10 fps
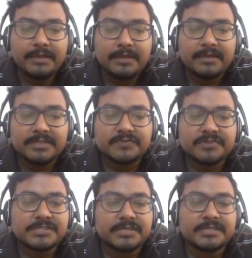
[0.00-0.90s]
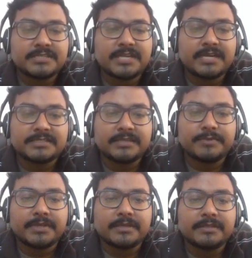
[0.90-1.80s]
let's first understand
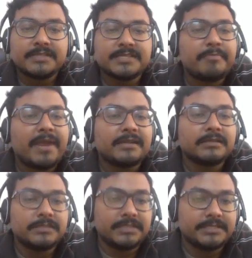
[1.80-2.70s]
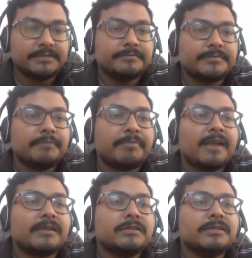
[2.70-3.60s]
something. There's a pattern here. The
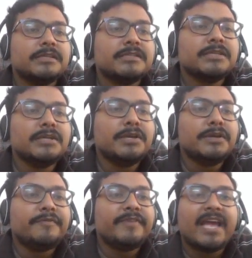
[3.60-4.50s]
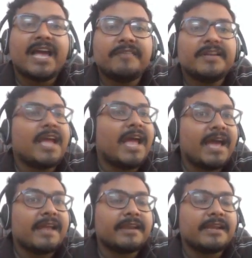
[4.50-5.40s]
pattern is we have an
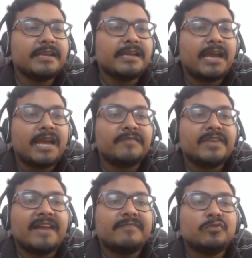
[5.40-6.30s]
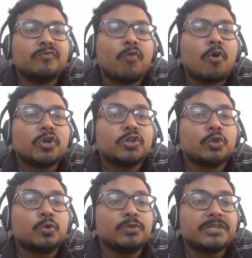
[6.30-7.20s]
array and we have to walk
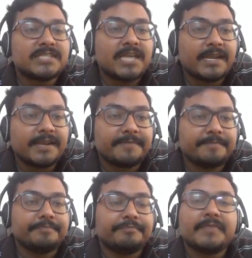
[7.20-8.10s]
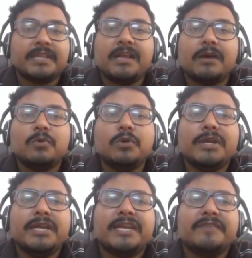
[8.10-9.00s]
through this array. Now
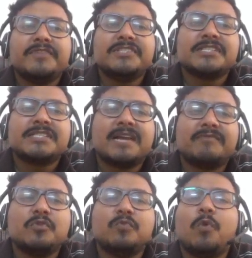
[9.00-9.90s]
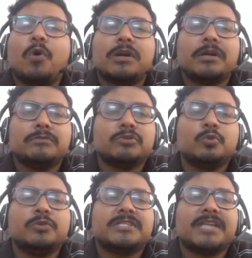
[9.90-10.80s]
if we just have to walk through
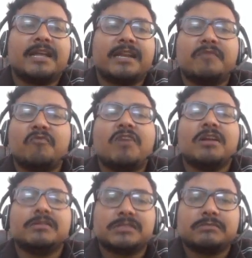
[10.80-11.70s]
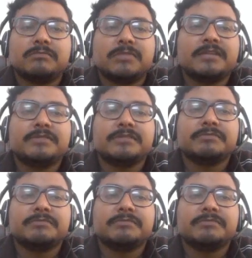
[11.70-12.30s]
this array once, right, just